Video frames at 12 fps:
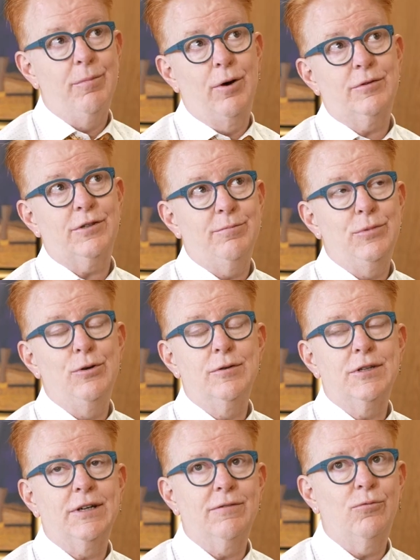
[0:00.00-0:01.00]
most
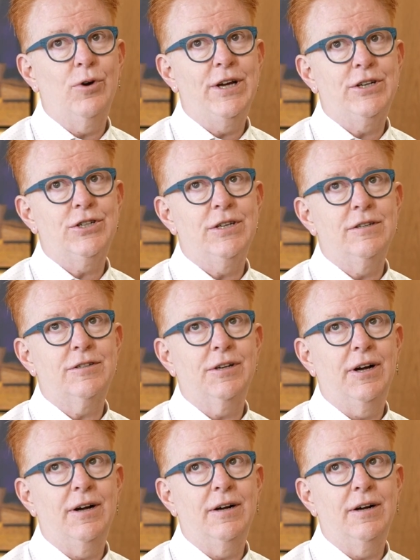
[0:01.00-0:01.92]
amusing of which is